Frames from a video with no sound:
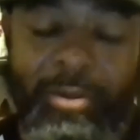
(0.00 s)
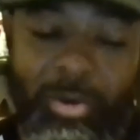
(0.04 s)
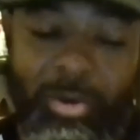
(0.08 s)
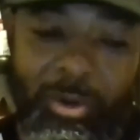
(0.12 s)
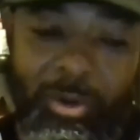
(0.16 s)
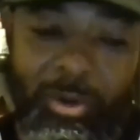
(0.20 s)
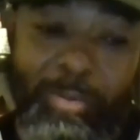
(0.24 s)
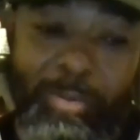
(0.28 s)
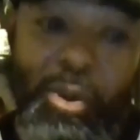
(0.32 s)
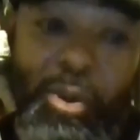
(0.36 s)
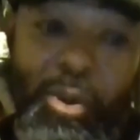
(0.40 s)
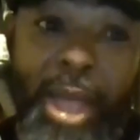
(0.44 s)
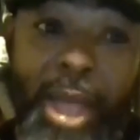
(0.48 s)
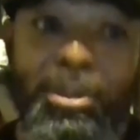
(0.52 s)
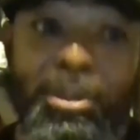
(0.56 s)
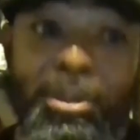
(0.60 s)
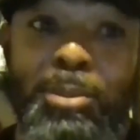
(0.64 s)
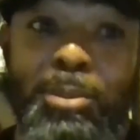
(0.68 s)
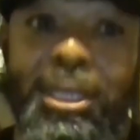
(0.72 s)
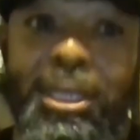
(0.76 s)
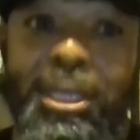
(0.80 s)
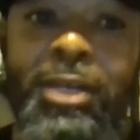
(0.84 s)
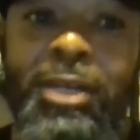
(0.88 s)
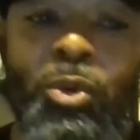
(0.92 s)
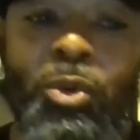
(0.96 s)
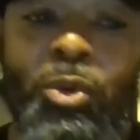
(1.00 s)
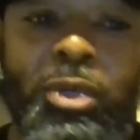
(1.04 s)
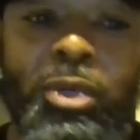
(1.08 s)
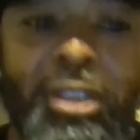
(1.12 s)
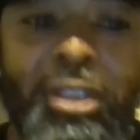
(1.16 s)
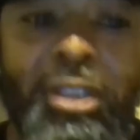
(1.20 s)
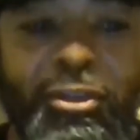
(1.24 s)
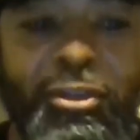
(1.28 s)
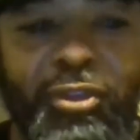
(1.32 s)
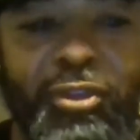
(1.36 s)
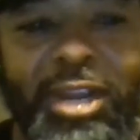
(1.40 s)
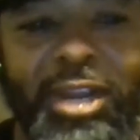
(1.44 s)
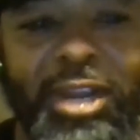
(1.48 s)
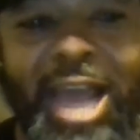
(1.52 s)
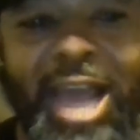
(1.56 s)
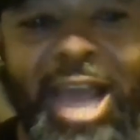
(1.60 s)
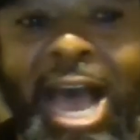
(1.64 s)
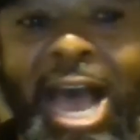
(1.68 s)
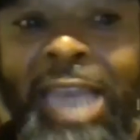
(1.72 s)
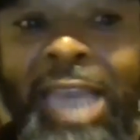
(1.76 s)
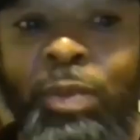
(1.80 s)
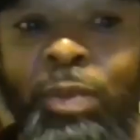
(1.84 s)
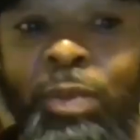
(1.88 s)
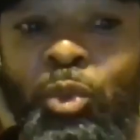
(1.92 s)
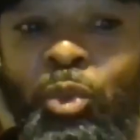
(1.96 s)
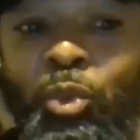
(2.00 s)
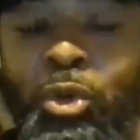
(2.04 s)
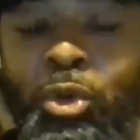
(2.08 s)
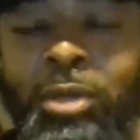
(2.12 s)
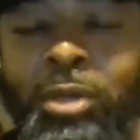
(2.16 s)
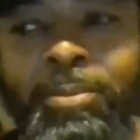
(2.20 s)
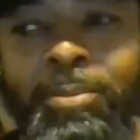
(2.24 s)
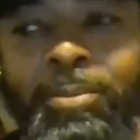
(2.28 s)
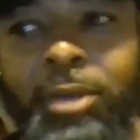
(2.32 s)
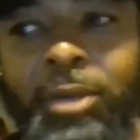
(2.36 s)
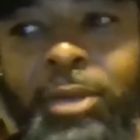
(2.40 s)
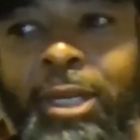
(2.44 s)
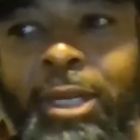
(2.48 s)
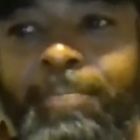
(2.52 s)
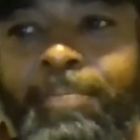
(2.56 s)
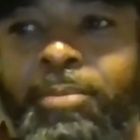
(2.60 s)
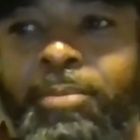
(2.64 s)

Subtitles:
It probably be a little different in Hollywood, but